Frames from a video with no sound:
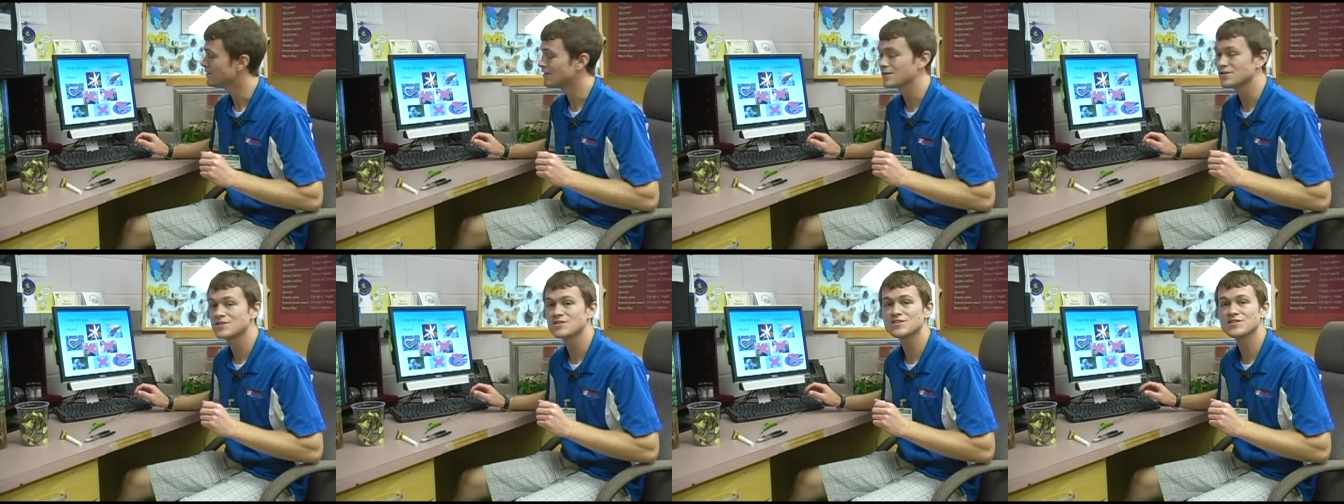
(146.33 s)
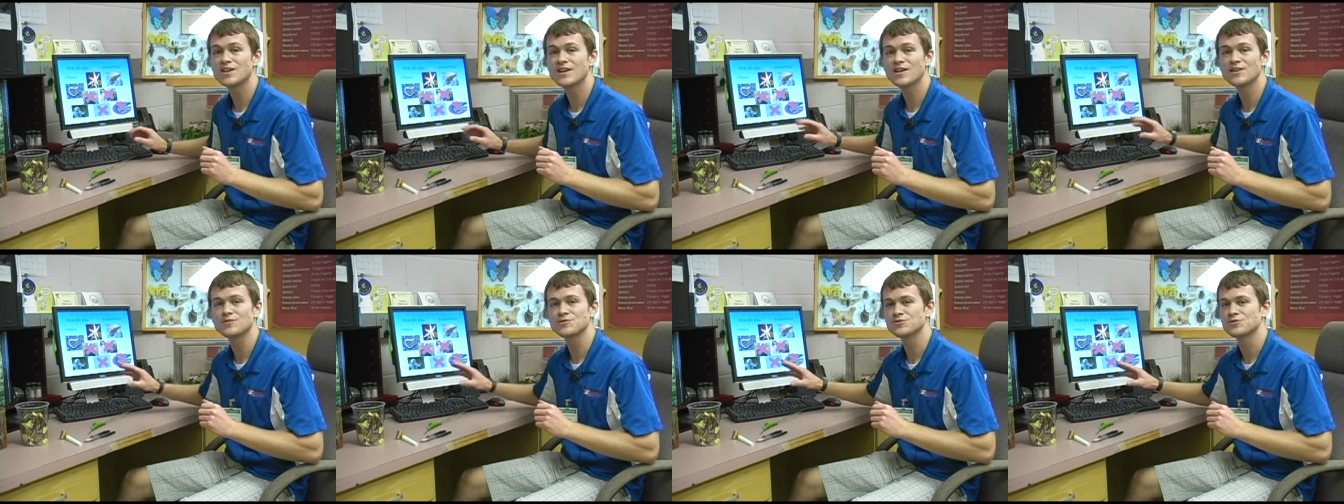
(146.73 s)
and a
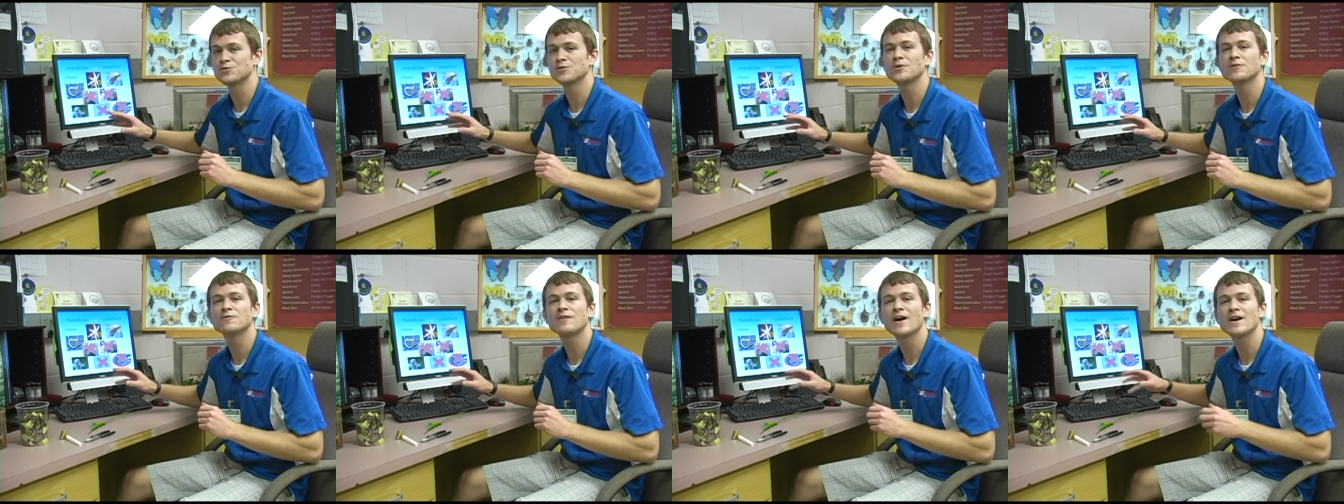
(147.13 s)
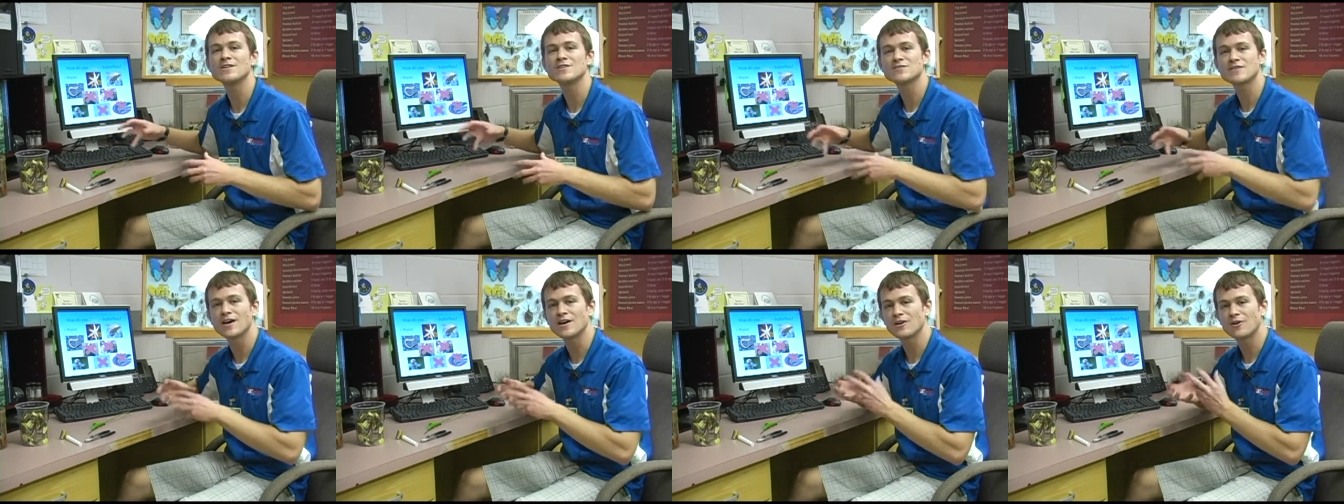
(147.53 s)
snail sort of
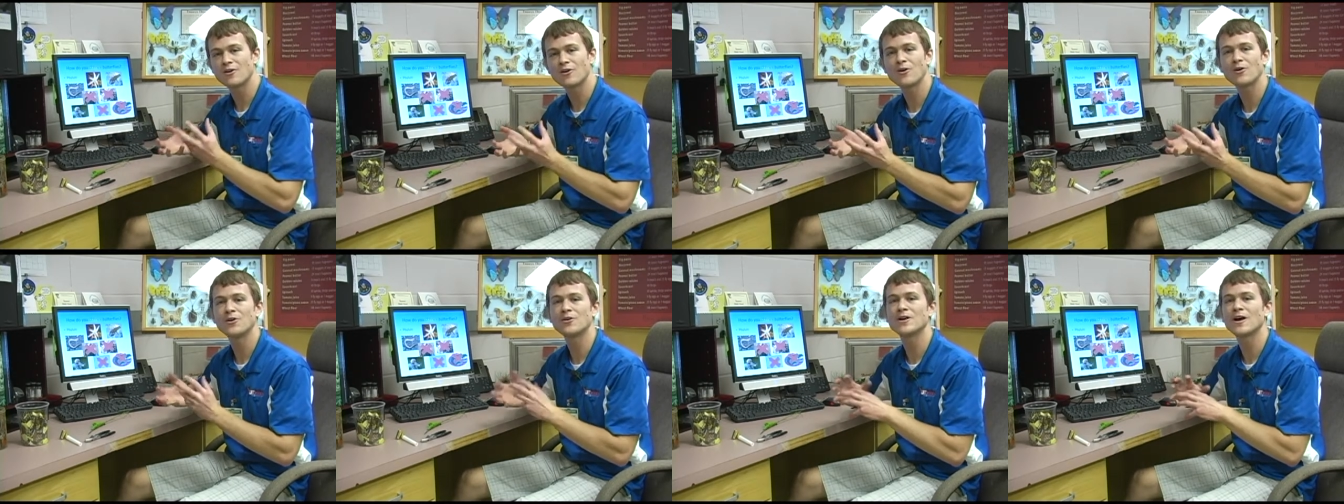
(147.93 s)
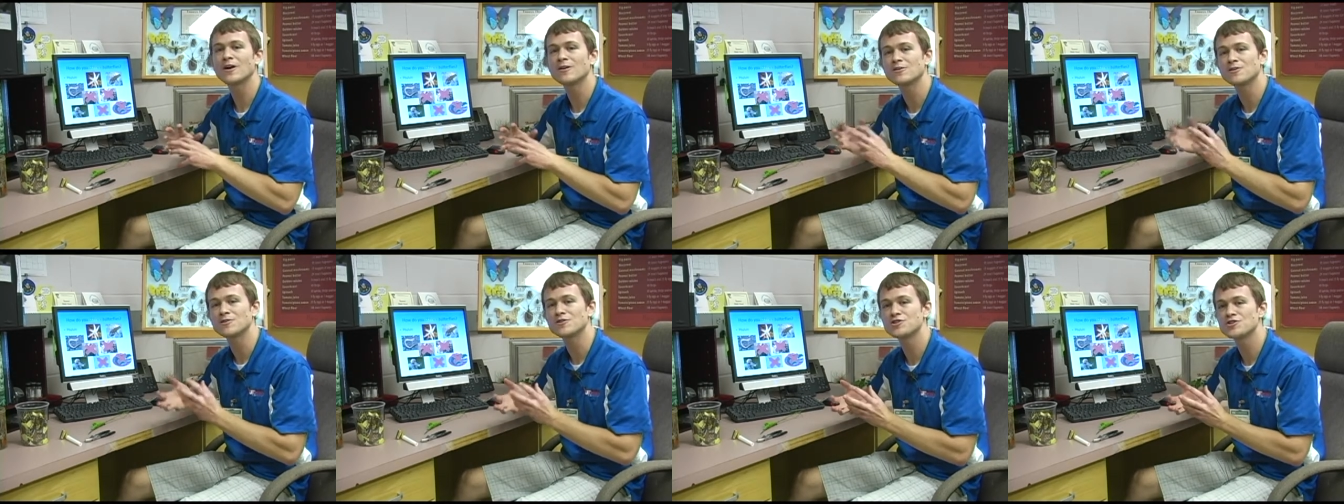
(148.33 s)
has that hard
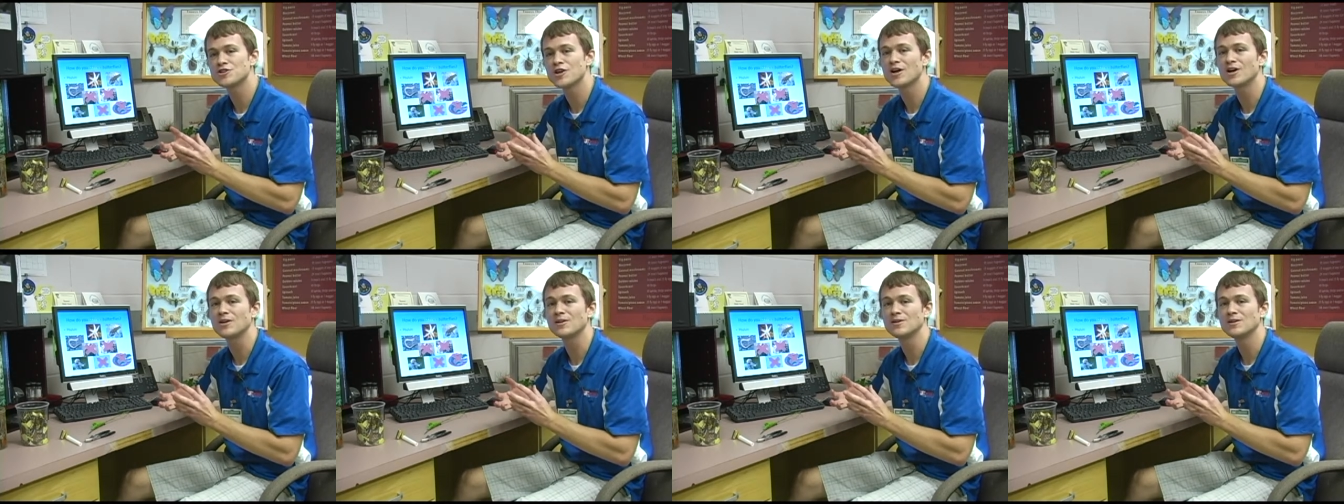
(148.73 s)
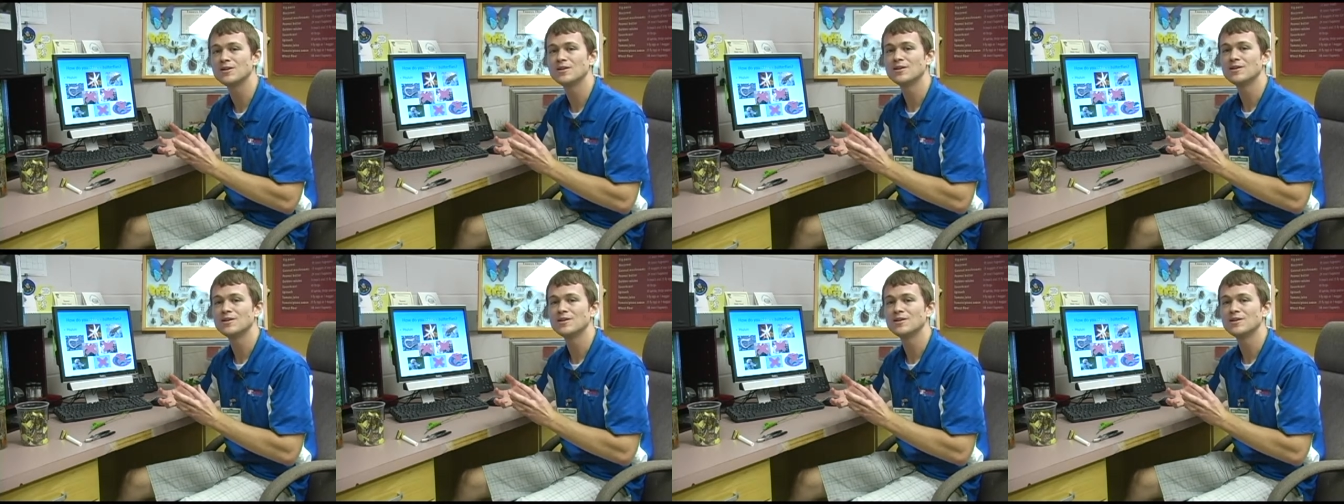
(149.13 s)
outer shell.